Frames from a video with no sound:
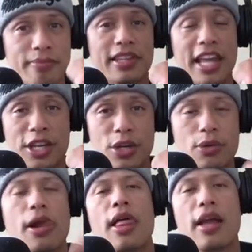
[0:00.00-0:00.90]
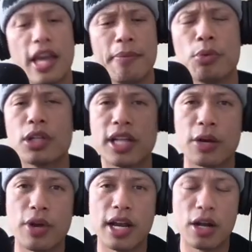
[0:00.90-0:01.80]
thank you, hit me with the
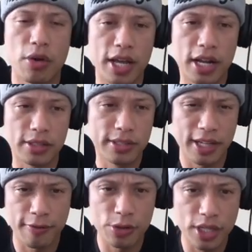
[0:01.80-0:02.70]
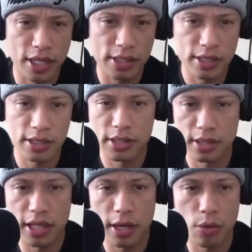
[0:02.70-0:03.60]
like right now. Go ahead, I'll take a few seconds just
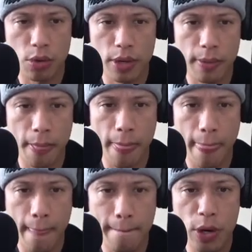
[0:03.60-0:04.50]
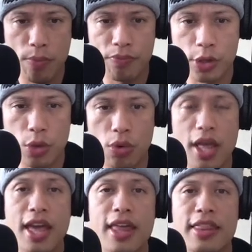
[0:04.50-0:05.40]
to like real quick. Boom, cool,
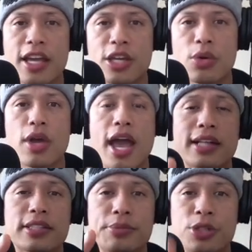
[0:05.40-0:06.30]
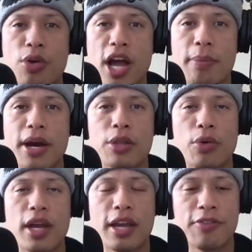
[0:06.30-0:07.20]
thank you, and subscribe. By the
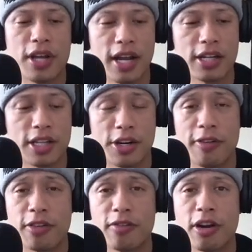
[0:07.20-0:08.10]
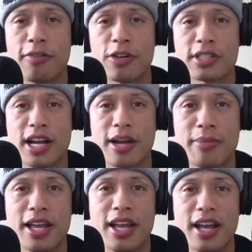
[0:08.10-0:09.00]
way, if you guys are here for the very first
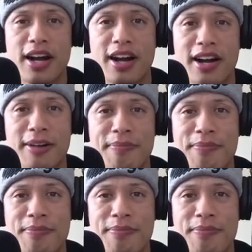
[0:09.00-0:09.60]
time, uh,